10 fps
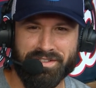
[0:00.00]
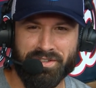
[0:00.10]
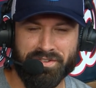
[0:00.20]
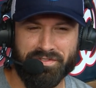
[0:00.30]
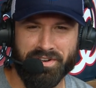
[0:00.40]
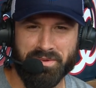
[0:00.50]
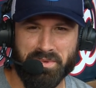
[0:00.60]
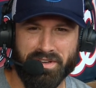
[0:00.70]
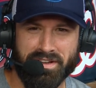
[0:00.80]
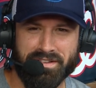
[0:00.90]
you know, in front and
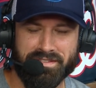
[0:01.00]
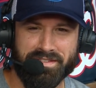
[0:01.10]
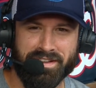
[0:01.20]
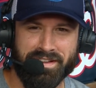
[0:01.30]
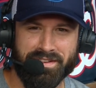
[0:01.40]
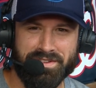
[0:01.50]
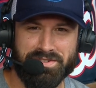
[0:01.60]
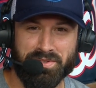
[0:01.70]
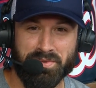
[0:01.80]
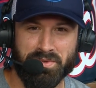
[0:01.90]
behind
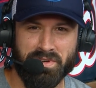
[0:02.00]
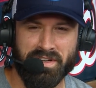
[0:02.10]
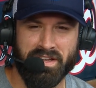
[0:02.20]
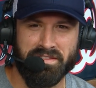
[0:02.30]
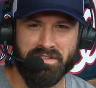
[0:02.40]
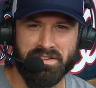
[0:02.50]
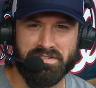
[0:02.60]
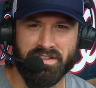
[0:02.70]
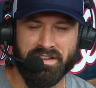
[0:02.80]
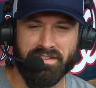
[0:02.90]
these two great
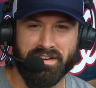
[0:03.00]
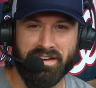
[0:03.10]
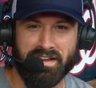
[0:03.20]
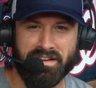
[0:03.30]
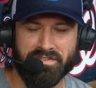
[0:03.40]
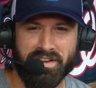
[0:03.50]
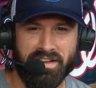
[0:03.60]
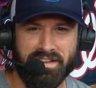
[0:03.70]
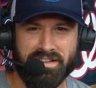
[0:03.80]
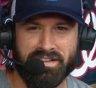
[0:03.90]
athletes that I
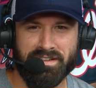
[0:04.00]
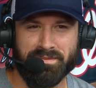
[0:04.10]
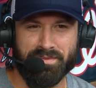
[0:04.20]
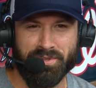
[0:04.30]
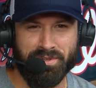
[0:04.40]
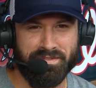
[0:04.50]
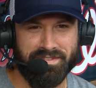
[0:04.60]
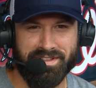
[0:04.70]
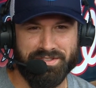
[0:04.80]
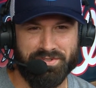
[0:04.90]
have, you know,
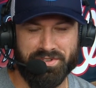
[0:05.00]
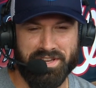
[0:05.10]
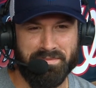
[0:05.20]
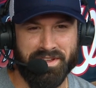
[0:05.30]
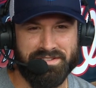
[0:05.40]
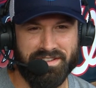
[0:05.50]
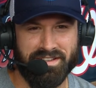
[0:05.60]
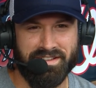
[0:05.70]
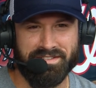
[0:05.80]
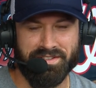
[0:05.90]
as teammates,
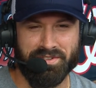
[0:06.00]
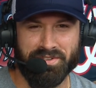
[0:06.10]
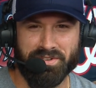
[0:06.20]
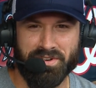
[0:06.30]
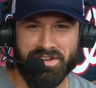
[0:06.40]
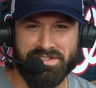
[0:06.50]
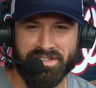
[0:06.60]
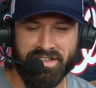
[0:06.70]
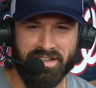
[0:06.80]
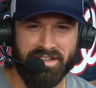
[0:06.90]
I tell you you're crazy.